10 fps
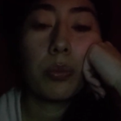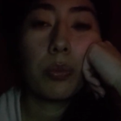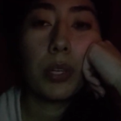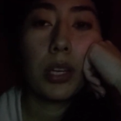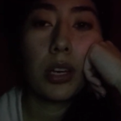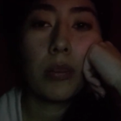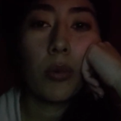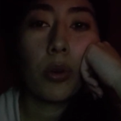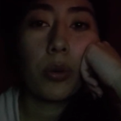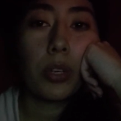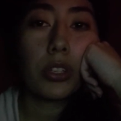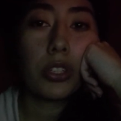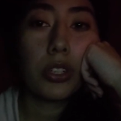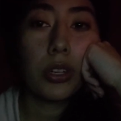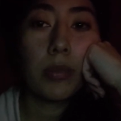become more
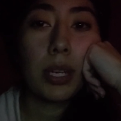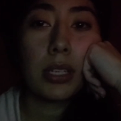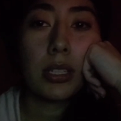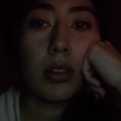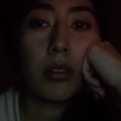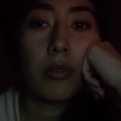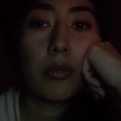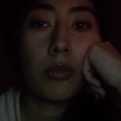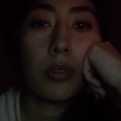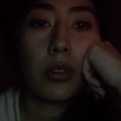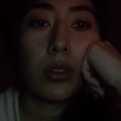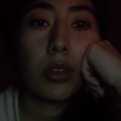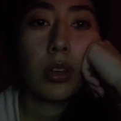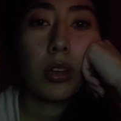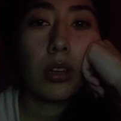reassured in myself,
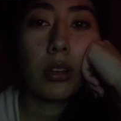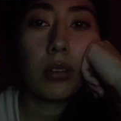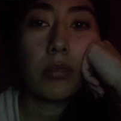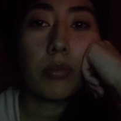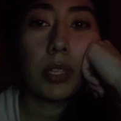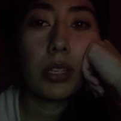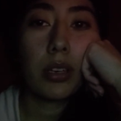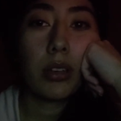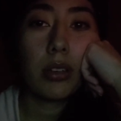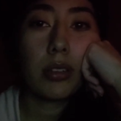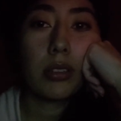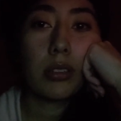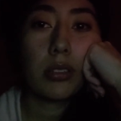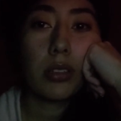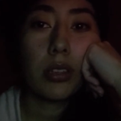
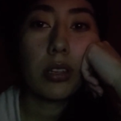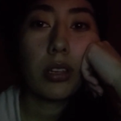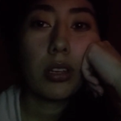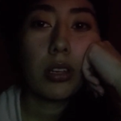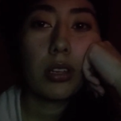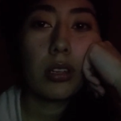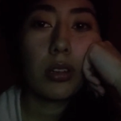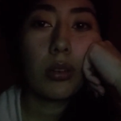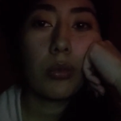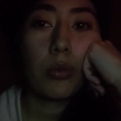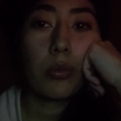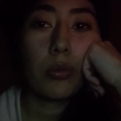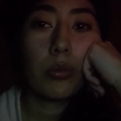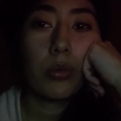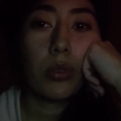because you know
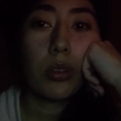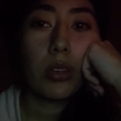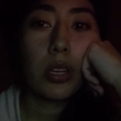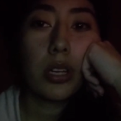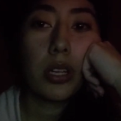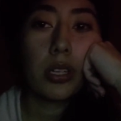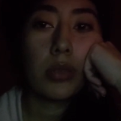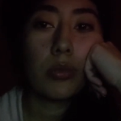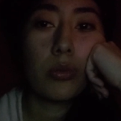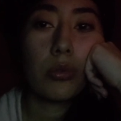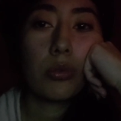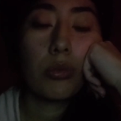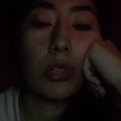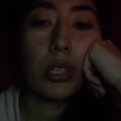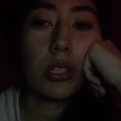I
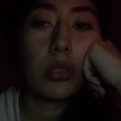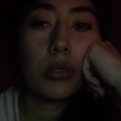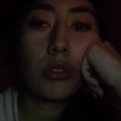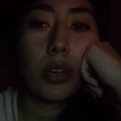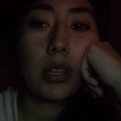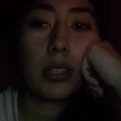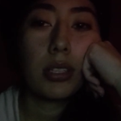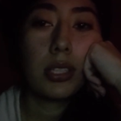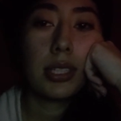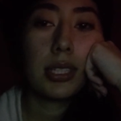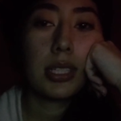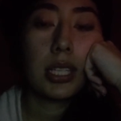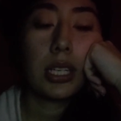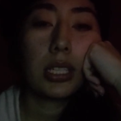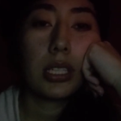really do try to
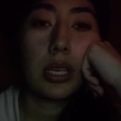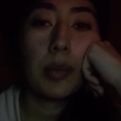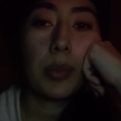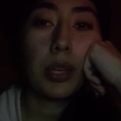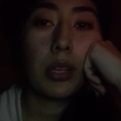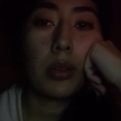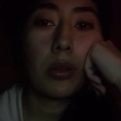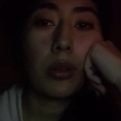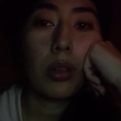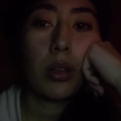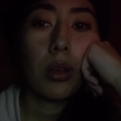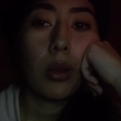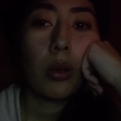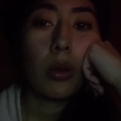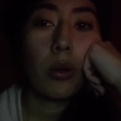dig deep in
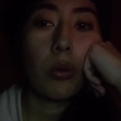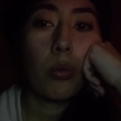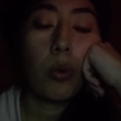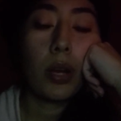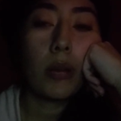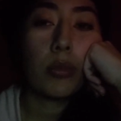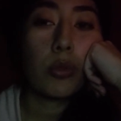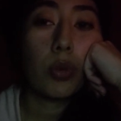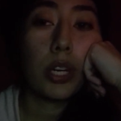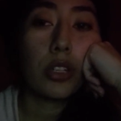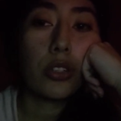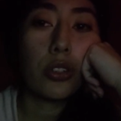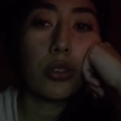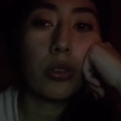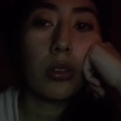when I
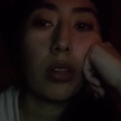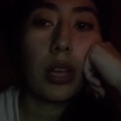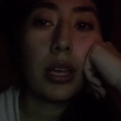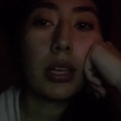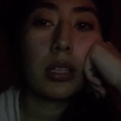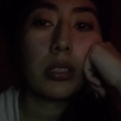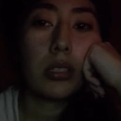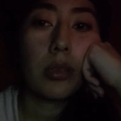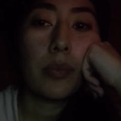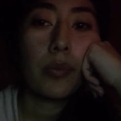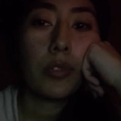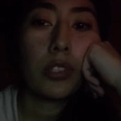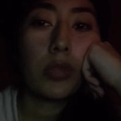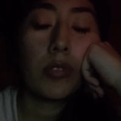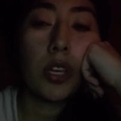journal, and
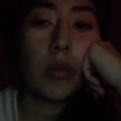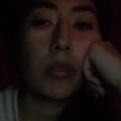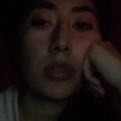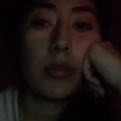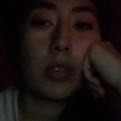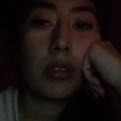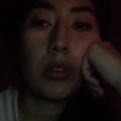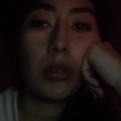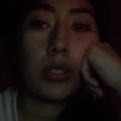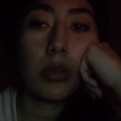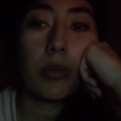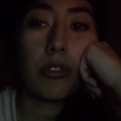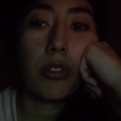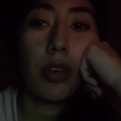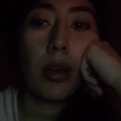sometimes I'm not always up
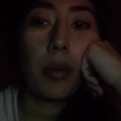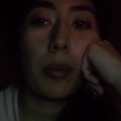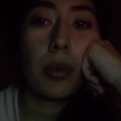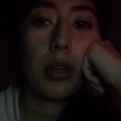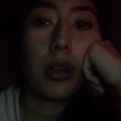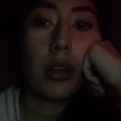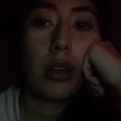for that, but